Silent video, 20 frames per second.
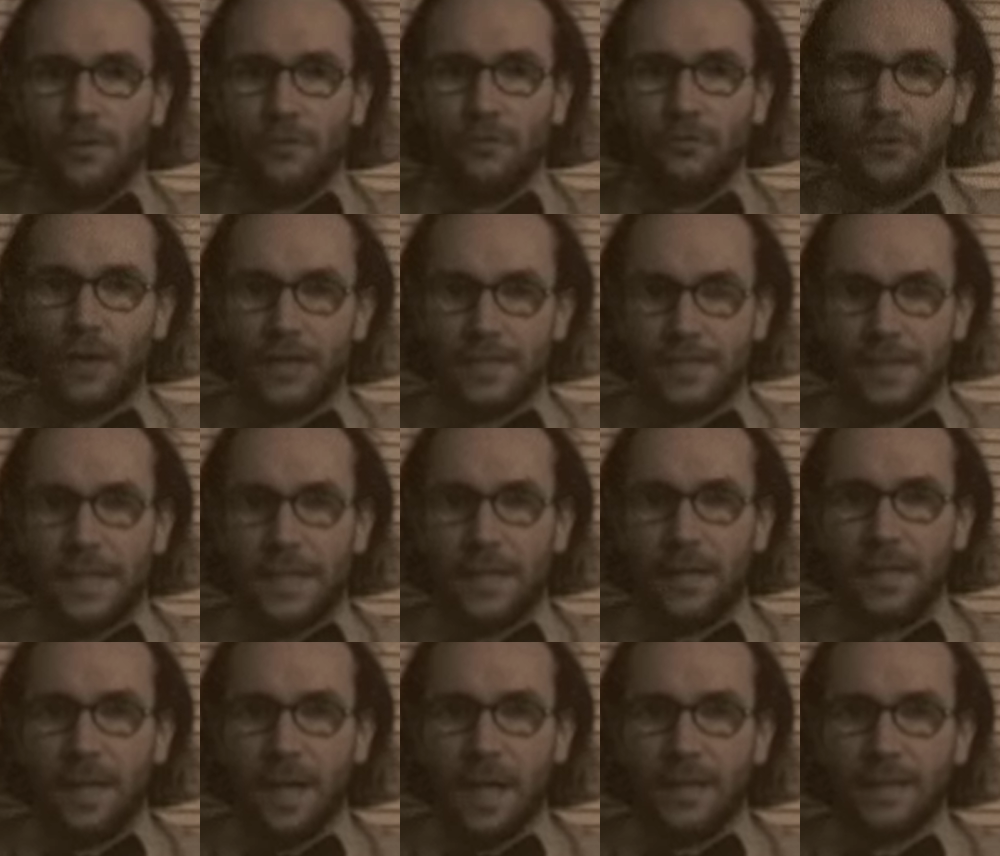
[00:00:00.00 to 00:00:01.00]
Firstly,
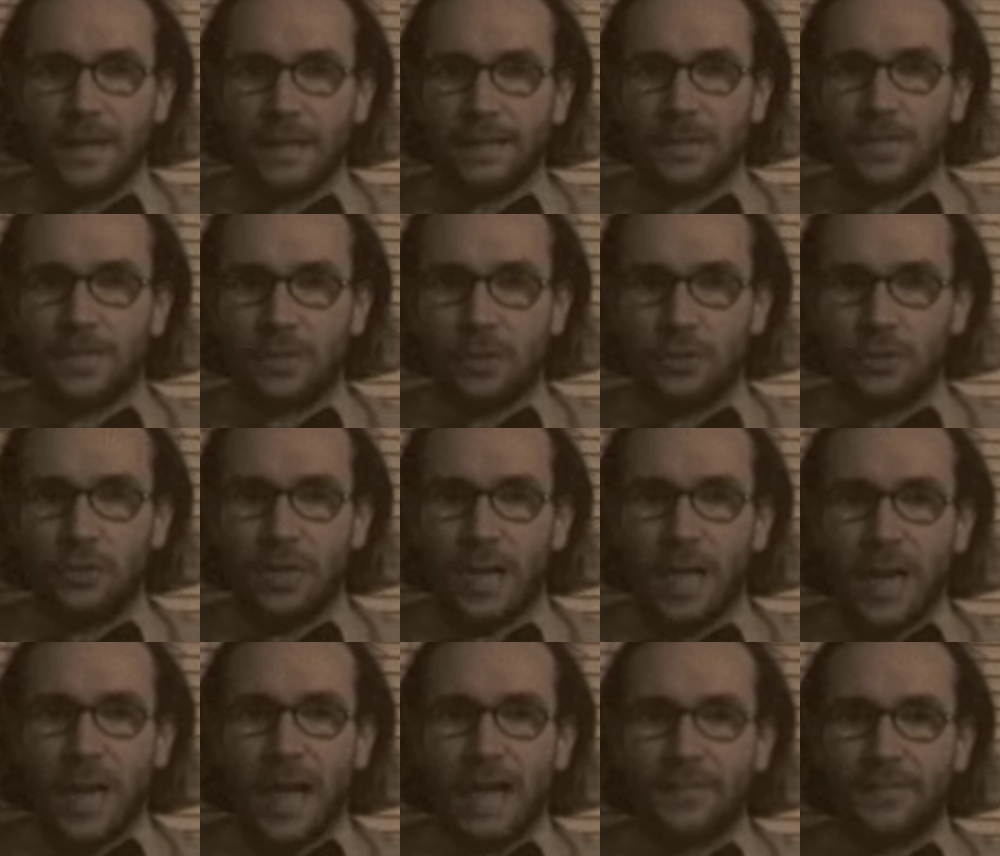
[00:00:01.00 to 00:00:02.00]
let us look
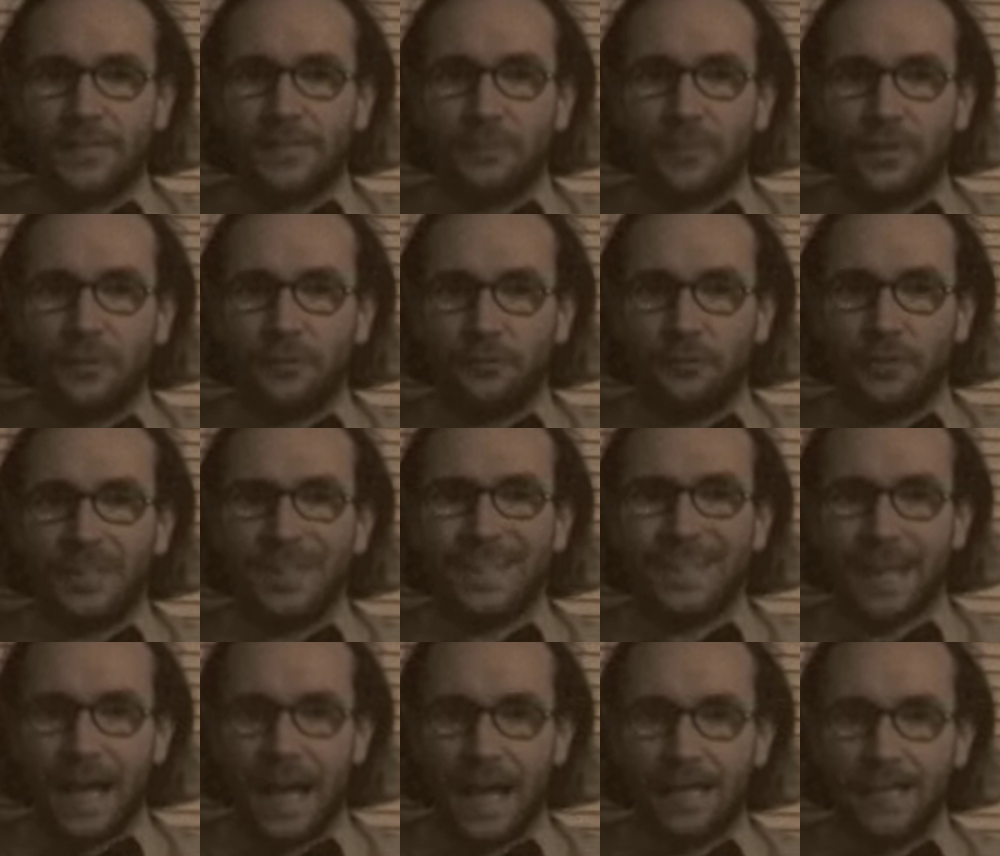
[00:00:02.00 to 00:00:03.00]
at
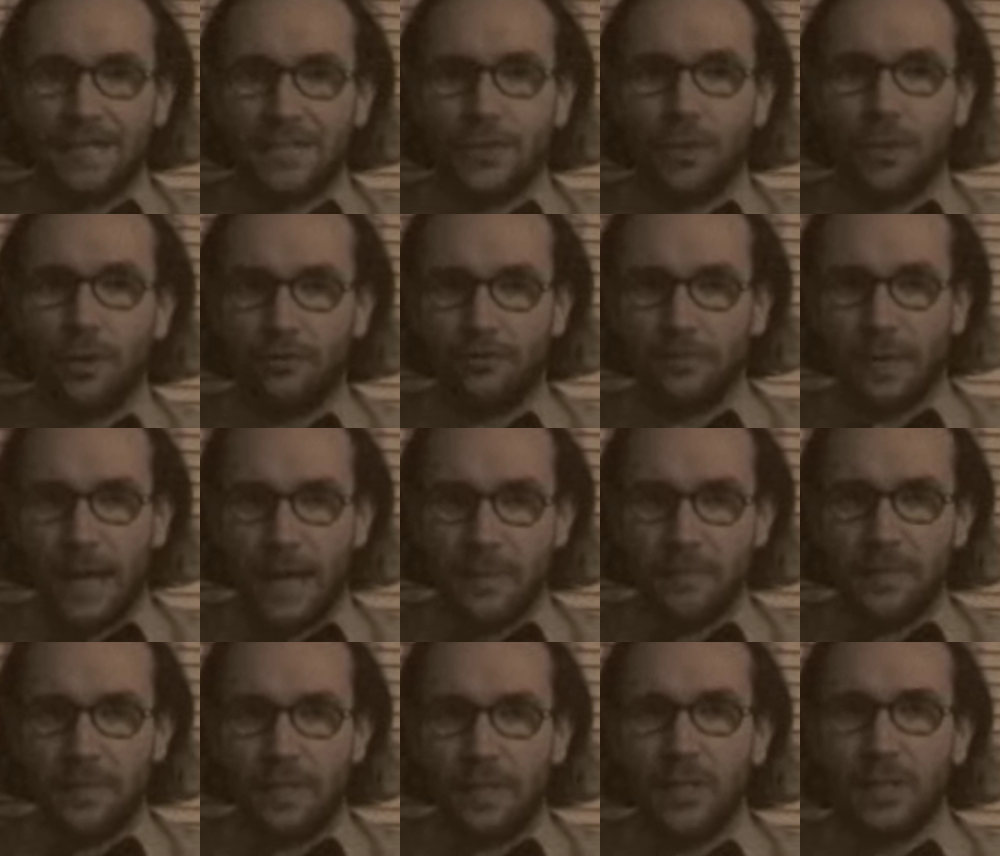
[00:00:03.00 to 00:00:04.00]
different kinds of
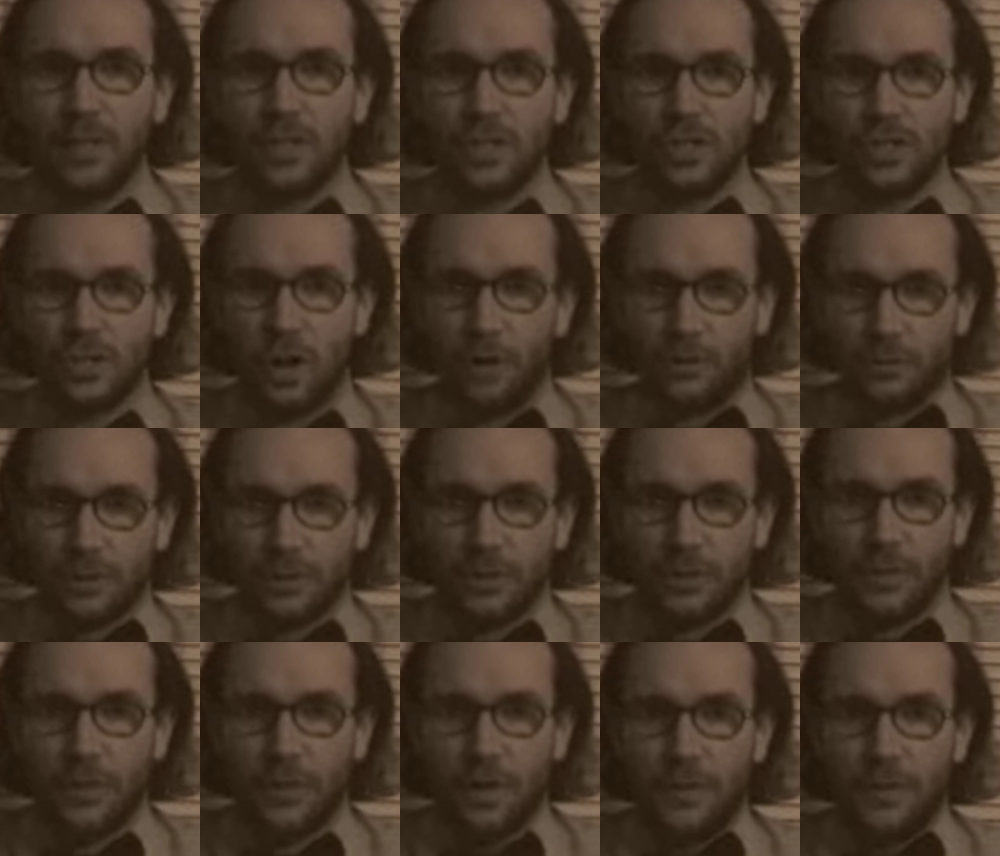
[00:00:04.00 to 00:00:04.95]
camera shot.